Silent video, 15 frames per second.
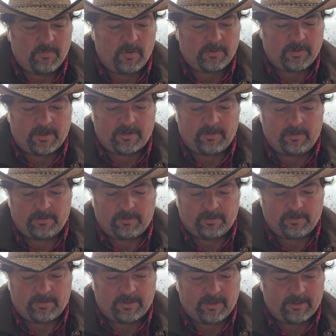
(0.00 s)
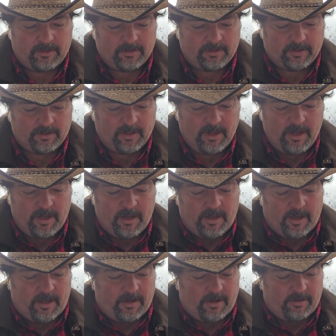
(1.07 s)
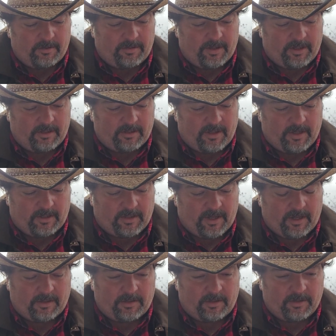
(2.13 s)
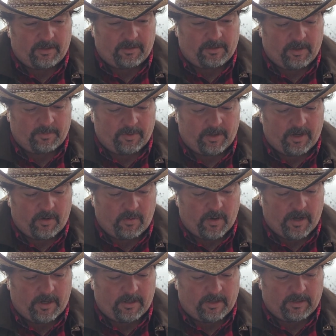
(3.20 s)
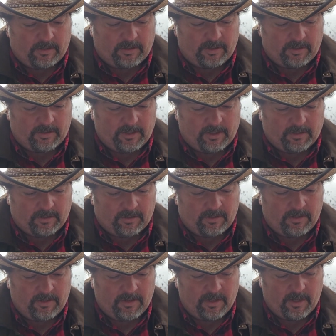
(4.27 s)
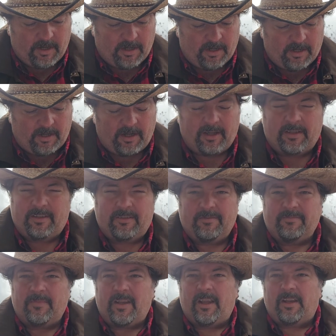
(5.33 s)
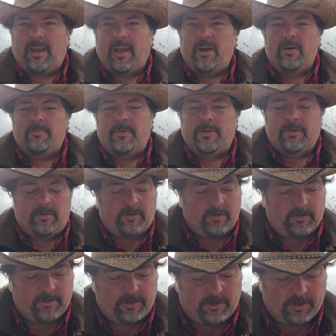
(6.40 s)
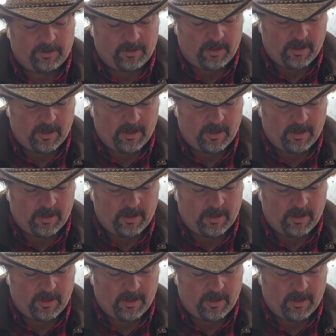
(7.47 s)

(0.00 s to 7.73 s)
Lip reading: multicultural centers and other things like that to bring awareness and help. But you certainly should